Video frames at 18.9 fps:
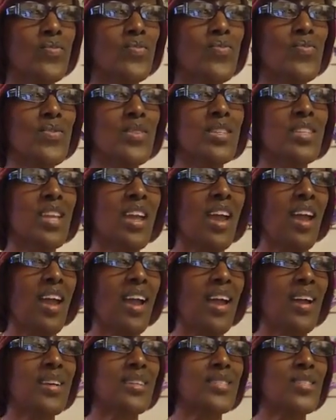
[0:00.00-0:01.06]

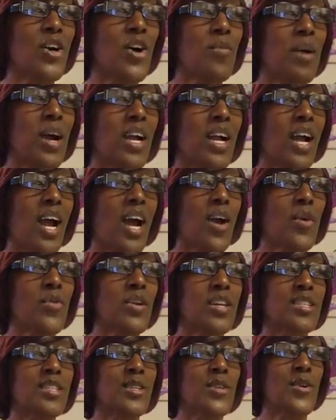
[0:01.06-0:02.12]
Yes. Oh, my God. What
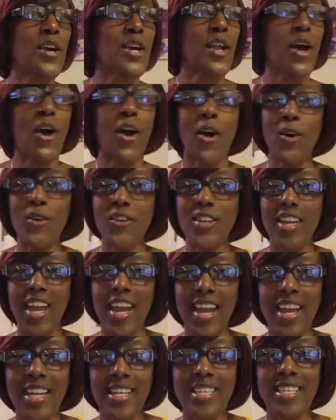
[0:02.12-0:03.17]
is going on?
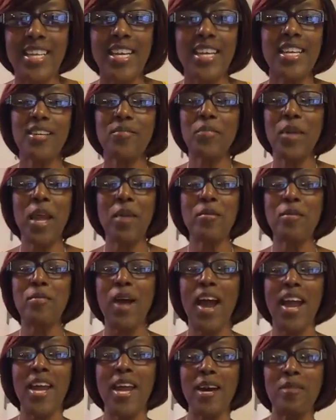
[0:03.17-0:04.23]
Yes. Baby, my
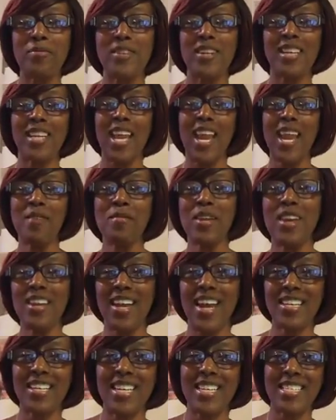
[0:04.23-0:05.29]
help done came in
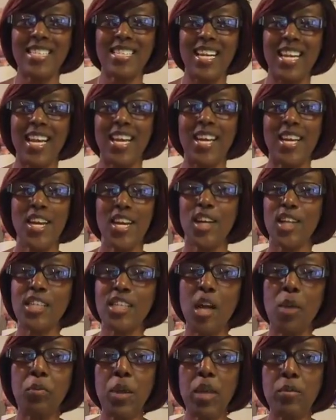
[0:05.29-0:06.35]
like they said. Because
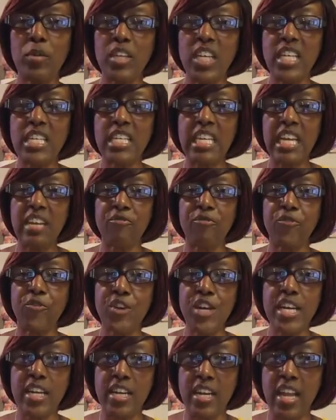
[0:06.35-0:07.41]
some people need to get
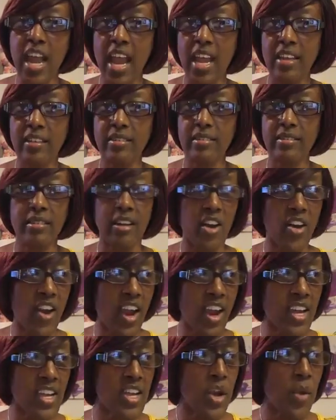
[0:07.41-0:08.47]
free tonight. All
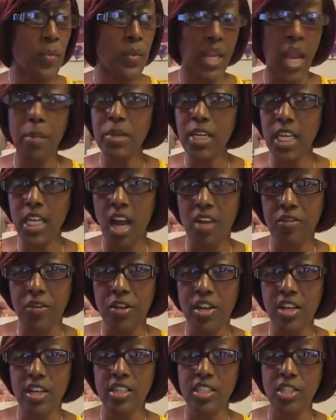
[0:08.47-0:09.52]
right? But I'm going to get off of
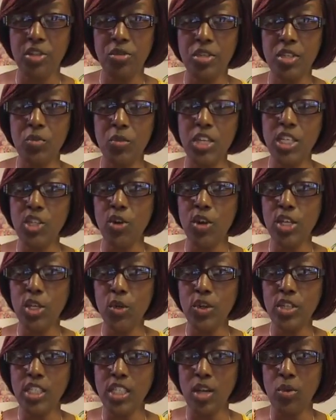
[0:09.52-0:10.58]
here because as soon as we start
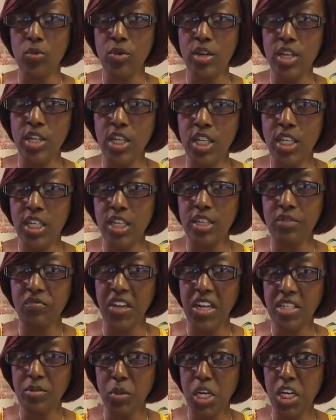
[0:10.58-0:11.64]
doing something real good,
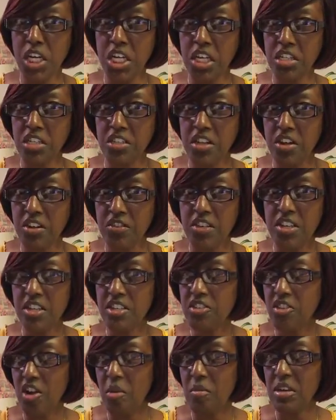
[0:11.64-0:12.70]
Facebook cut us off.
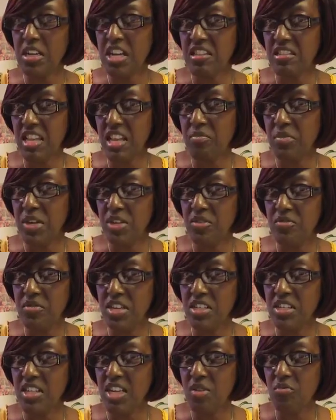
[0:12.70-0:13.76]
So I'm going to let that be the
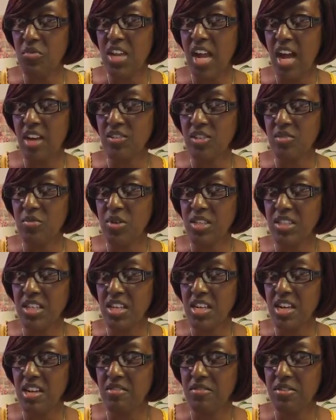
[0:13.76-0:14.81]
reason that we outsmart the
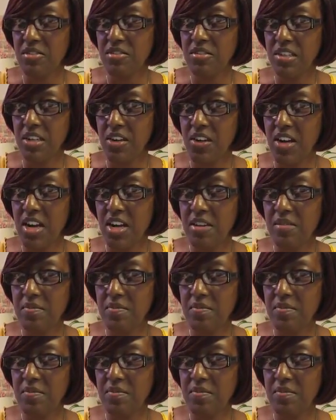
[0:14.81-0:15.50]
devil. All right?